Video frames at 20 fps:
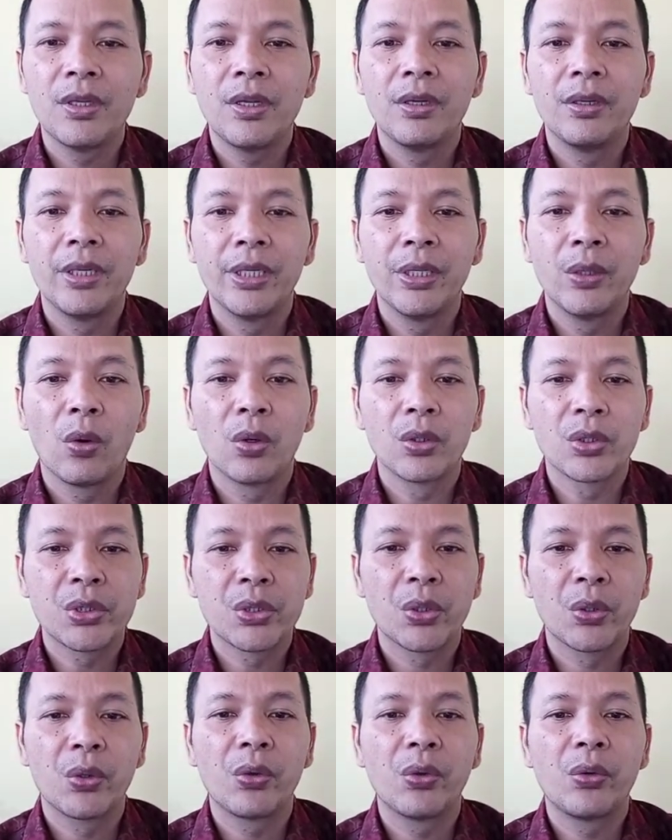They
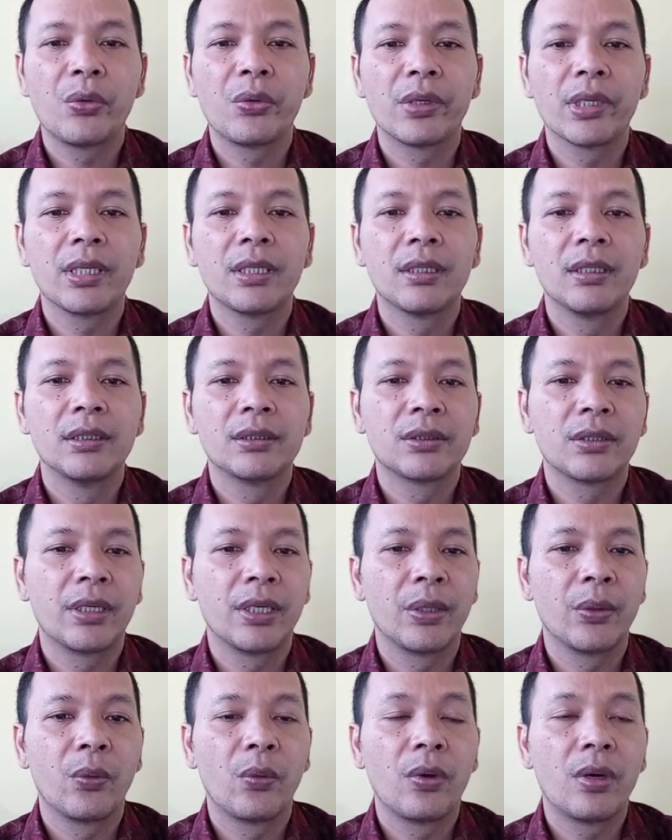also read
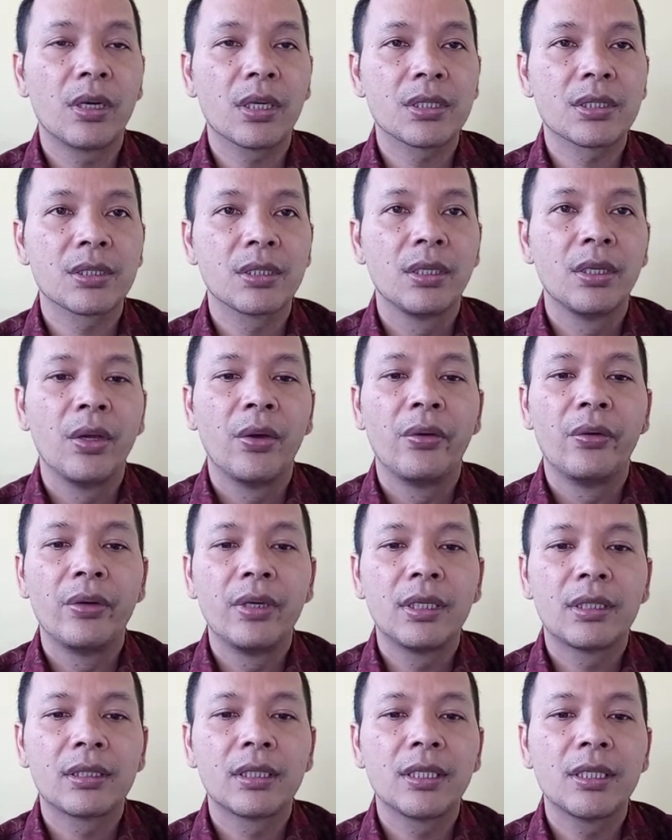literary works
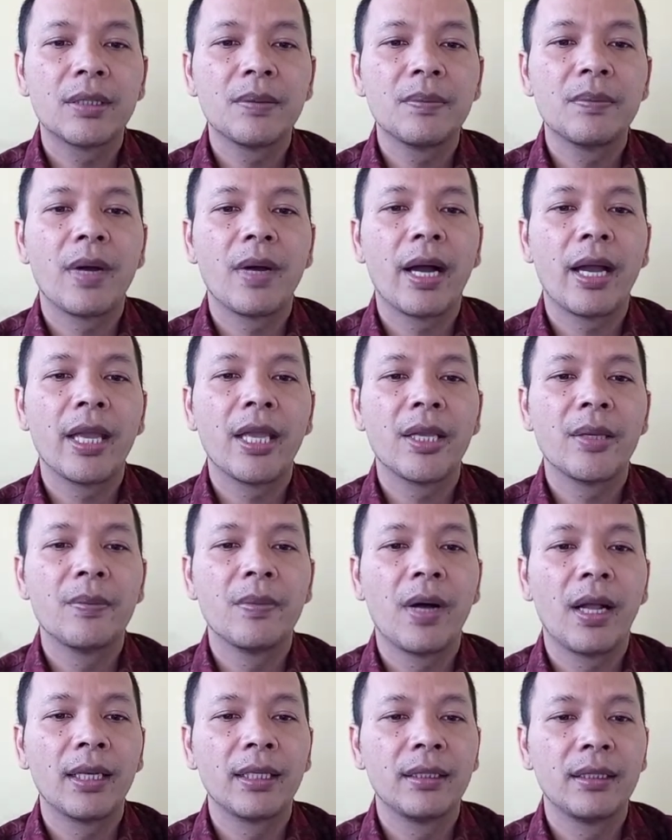written by
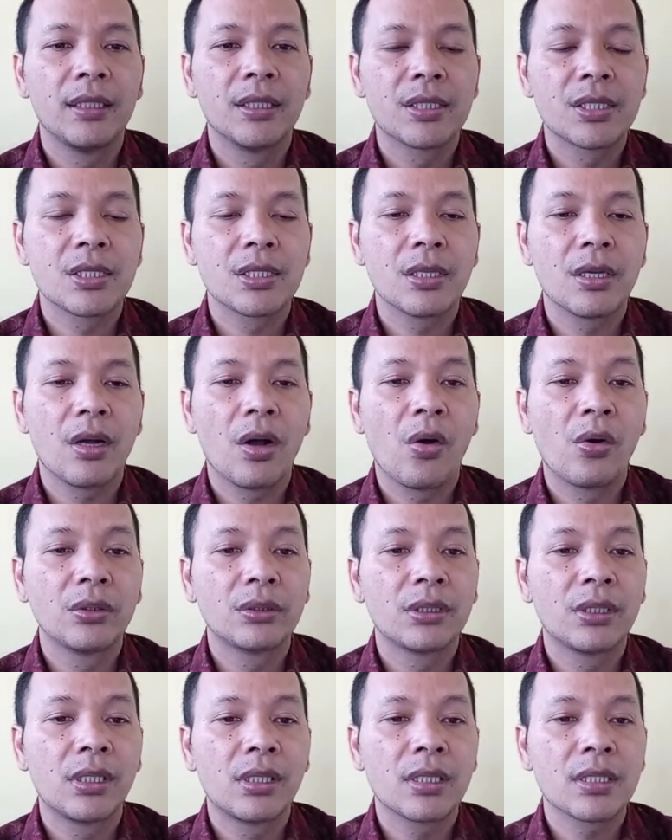Balinese
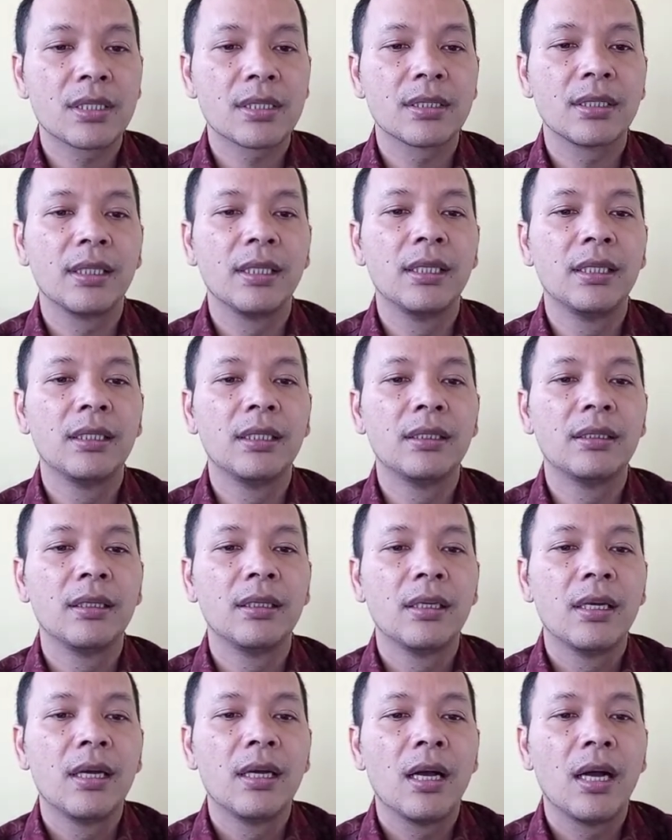authors in
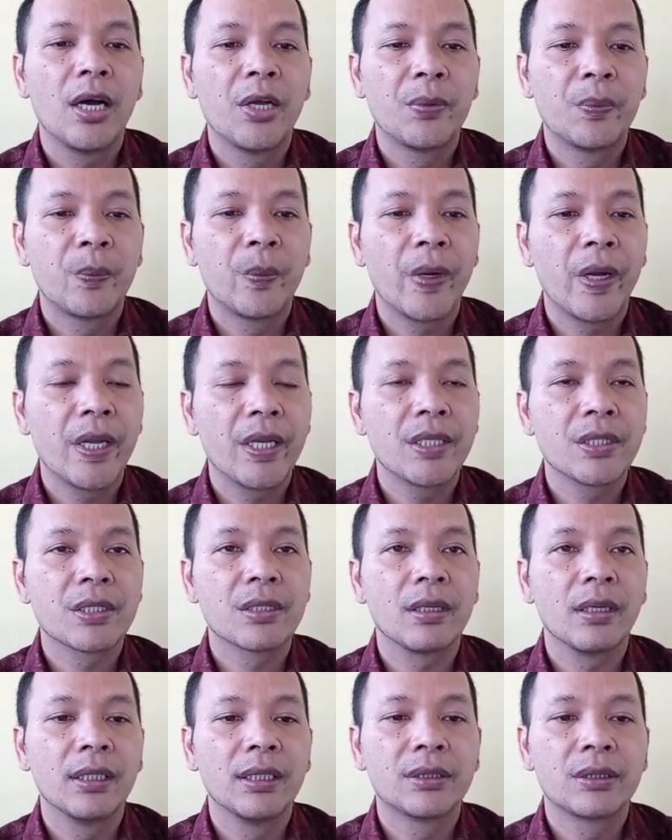advanced
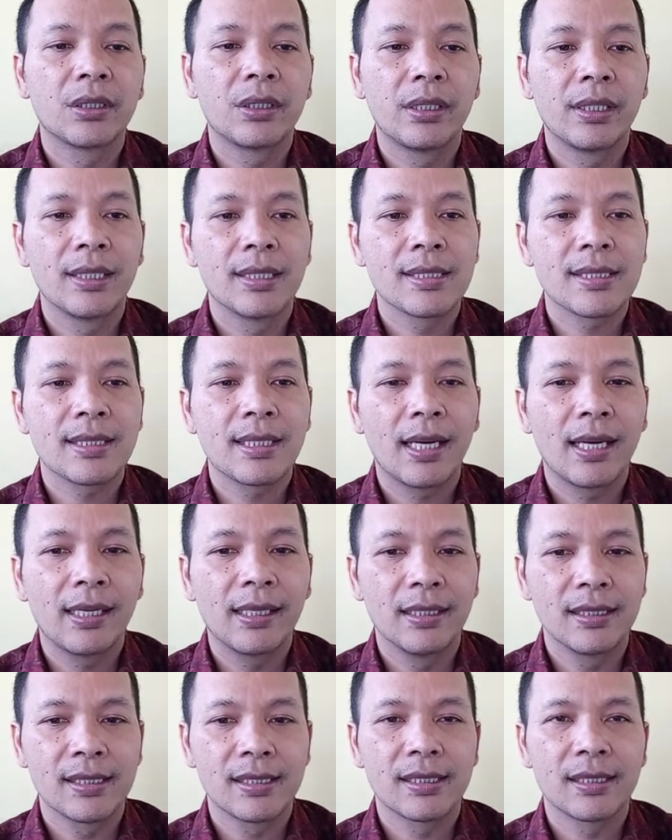literary
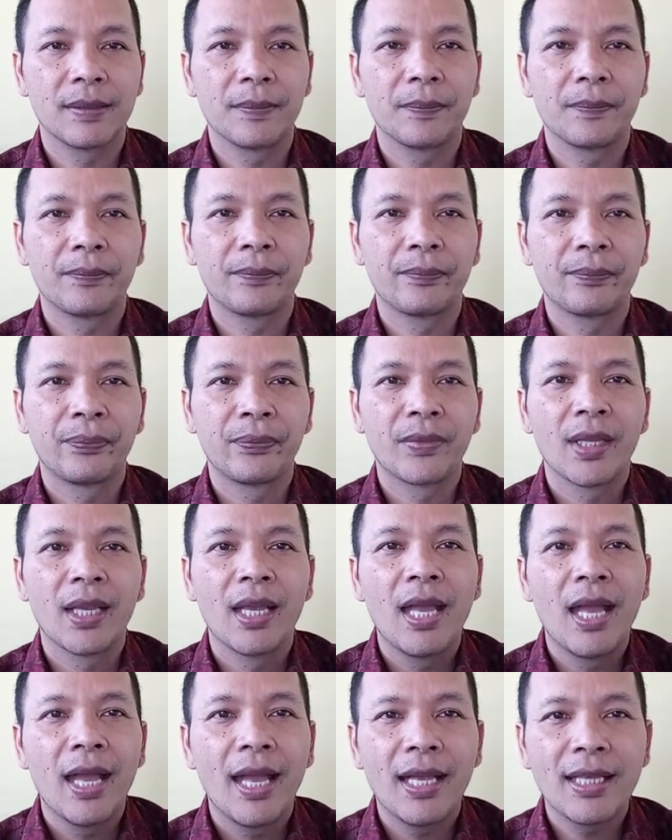studies.
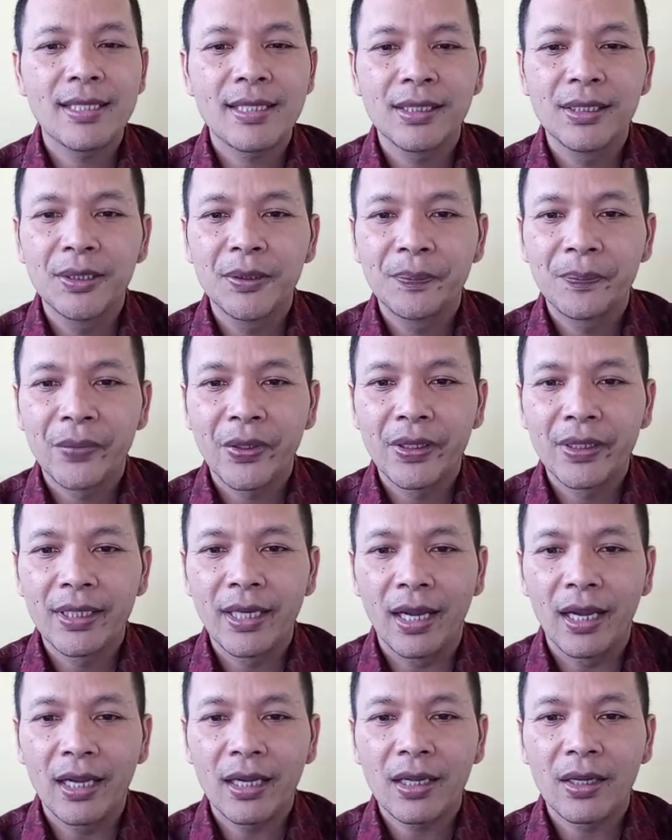As a
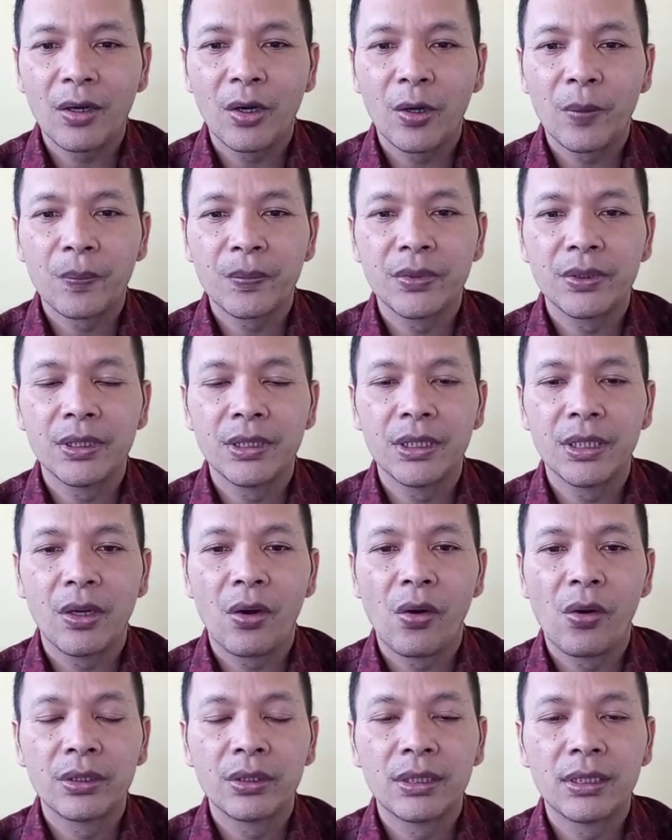product of the
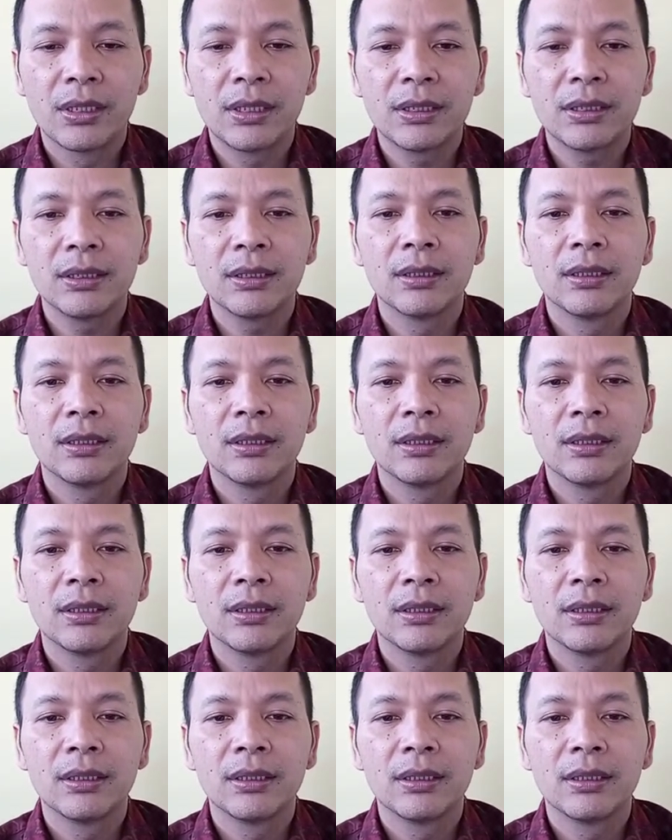order,